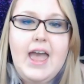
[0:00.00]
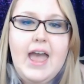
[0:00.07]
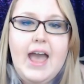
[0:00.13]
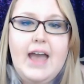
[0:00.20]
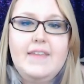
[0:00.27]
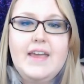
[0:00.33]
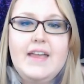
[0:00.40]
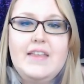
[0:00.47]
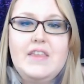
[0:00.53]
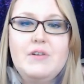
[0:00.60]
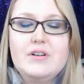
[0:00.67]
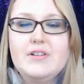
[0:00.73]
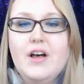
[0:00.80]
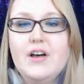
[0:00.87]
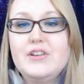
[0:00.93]
And then there
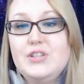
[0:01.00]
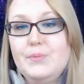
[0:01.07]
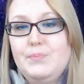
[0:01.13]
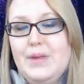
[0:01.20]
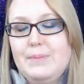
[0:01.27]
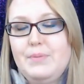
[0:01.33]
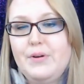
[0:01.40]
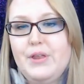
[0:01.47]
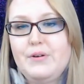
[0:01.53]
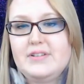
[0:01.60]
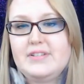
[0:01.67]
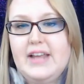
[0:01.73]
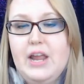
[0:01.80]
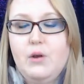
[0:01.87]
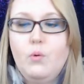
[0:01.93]
was also people that were
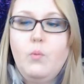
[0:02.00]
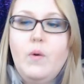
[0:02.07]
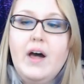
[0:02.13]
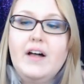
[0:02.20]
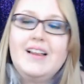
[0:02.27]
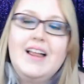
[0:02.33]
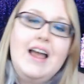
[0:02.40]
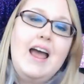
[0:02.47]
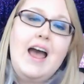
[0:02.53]
saying, well,